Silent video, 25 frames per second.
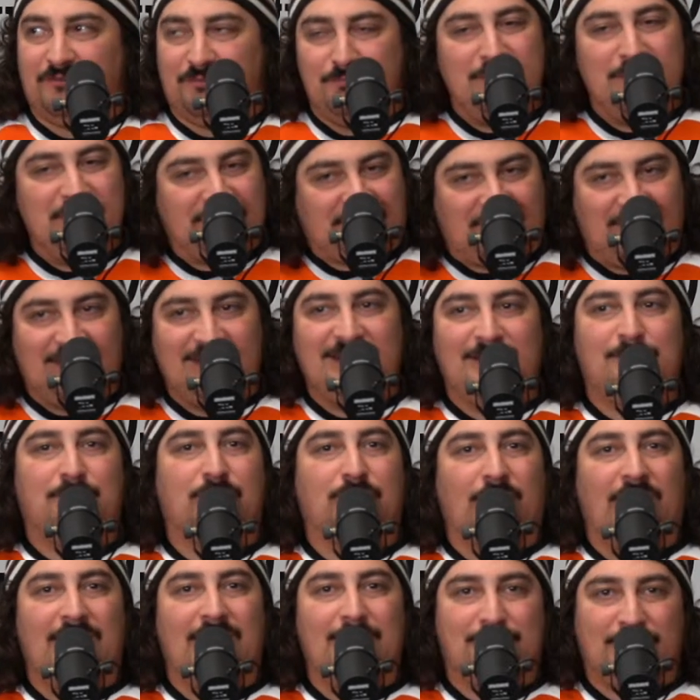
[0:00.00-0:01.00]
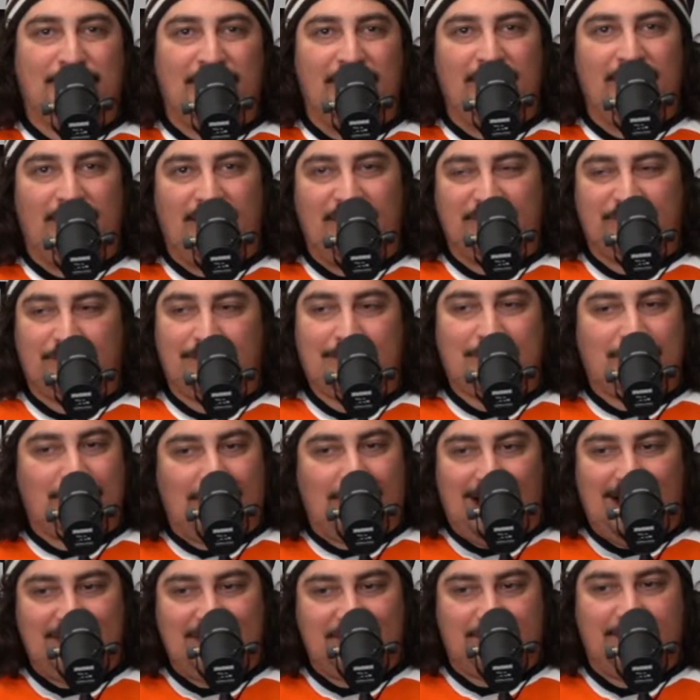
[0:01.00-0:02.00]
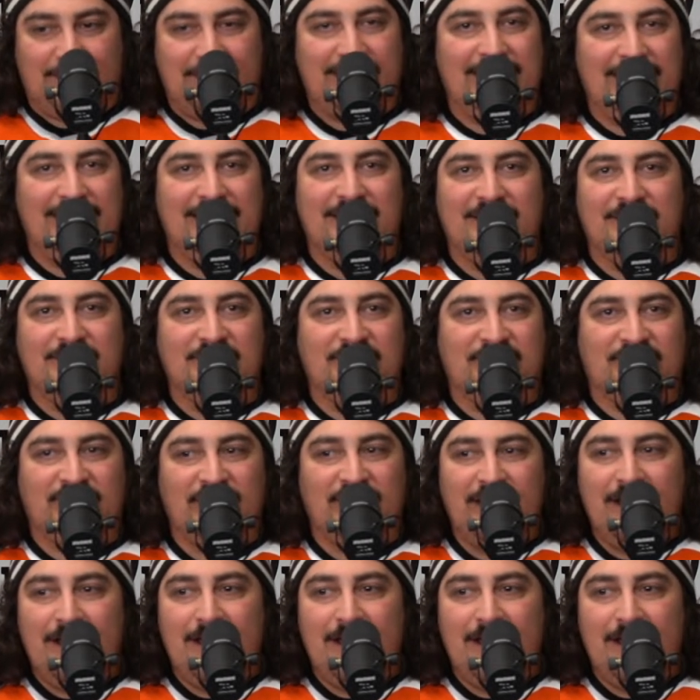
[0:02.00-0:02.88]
Missing the playoffs with Crosby is